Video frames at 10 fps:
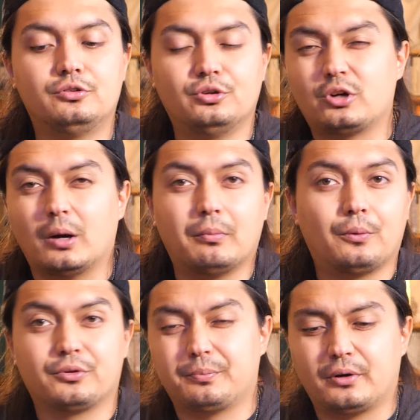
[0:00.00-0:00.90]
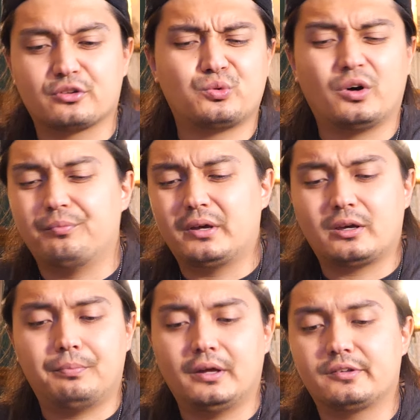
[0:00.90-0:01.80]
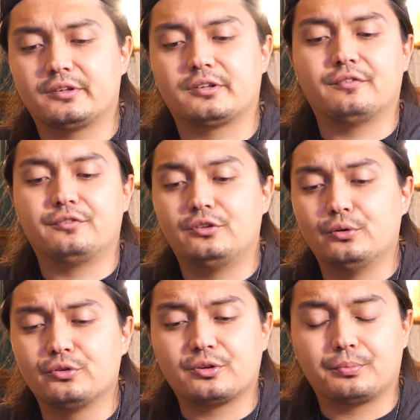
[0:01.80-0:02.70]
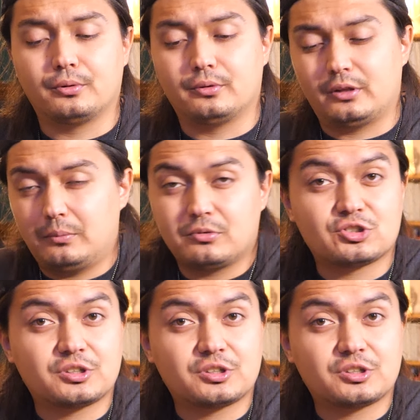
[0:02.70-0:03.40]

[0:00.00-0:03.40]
you do come out with about 12 megapixels of usable image